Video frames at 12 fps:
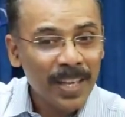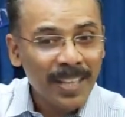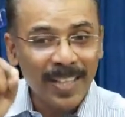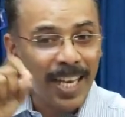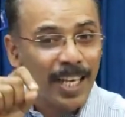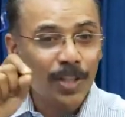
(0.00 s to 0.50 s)

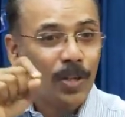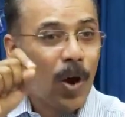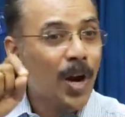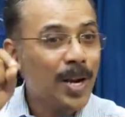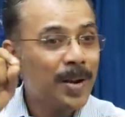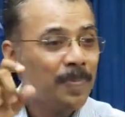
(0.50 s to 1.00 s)
things
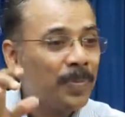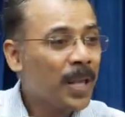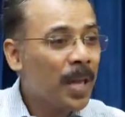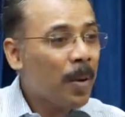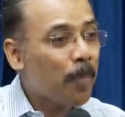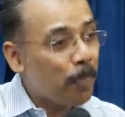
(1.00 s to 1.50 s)
on
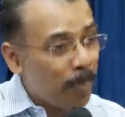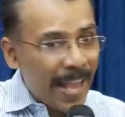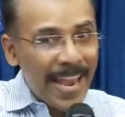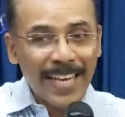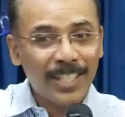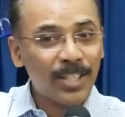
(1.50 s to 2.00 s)

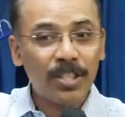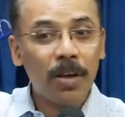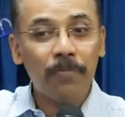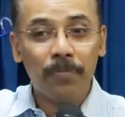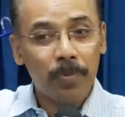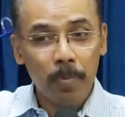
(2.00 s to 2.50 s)
plates
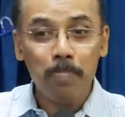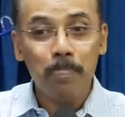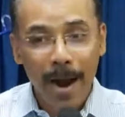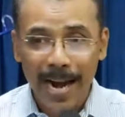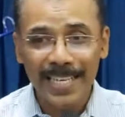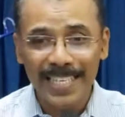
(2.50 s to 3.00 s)
of
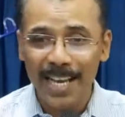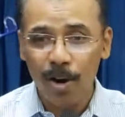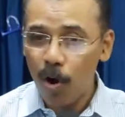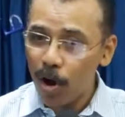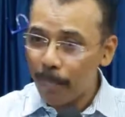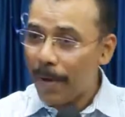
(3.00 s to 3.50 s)
mud,
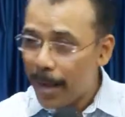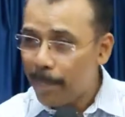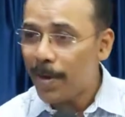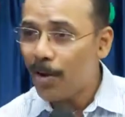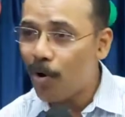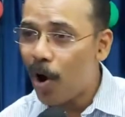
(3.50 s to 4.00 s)
or
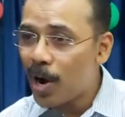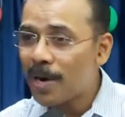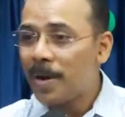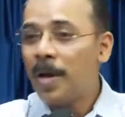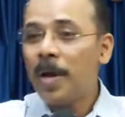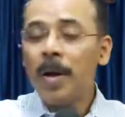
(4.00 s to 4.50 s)
maybe
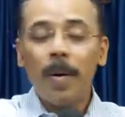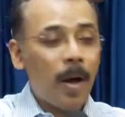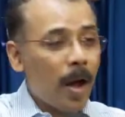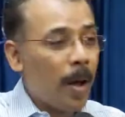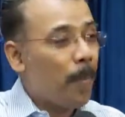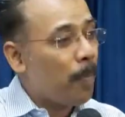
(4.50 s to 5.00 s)
on
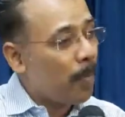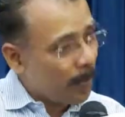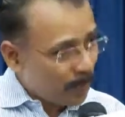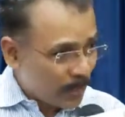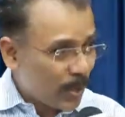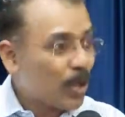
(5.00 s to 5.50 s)

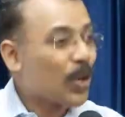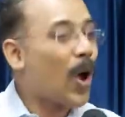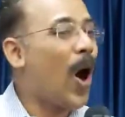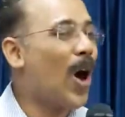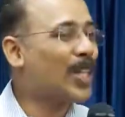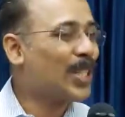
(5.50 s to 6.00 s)

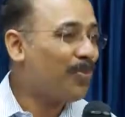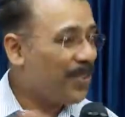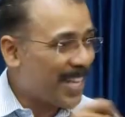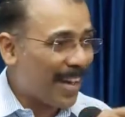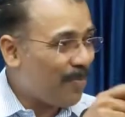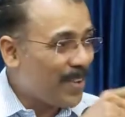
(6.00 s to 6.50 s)
rocks
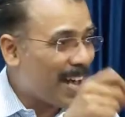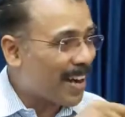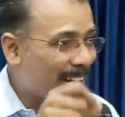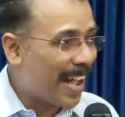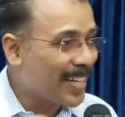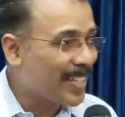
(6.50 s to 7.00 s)
we are
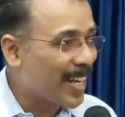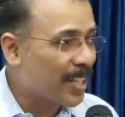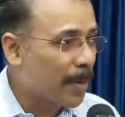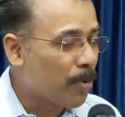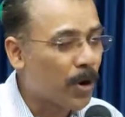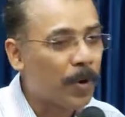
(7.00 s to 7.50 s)
writing
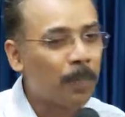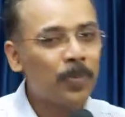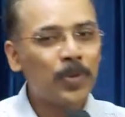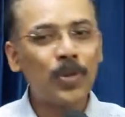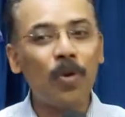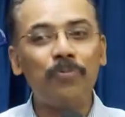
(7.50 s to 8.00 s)
the
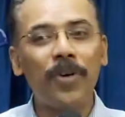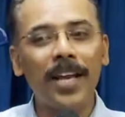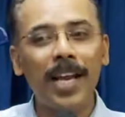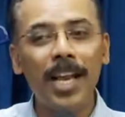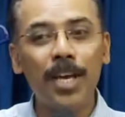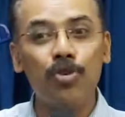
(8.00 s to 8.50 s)
book. So
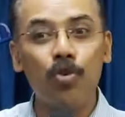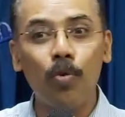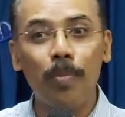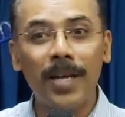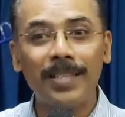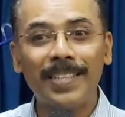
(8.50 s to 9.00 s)
finally
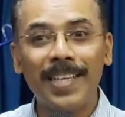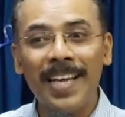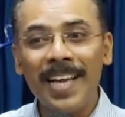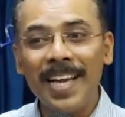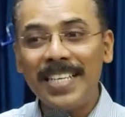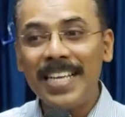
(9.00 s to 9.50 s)
humans
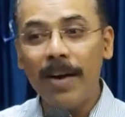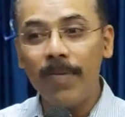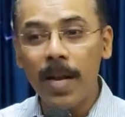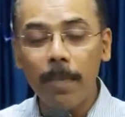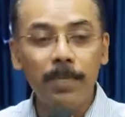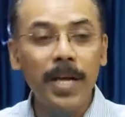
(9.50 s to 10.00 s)

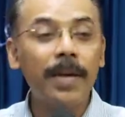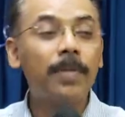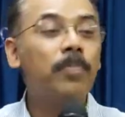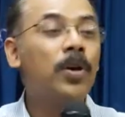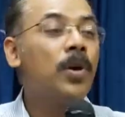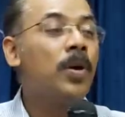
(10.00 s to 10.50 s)
developed
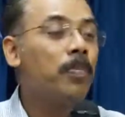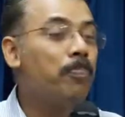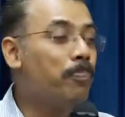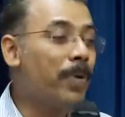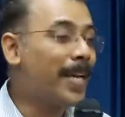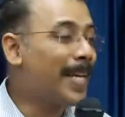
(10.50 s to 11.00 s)
a
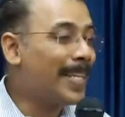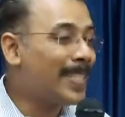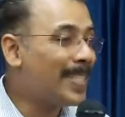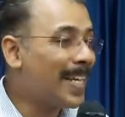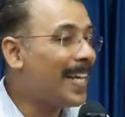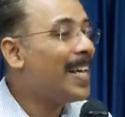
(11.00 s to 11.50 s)
biggest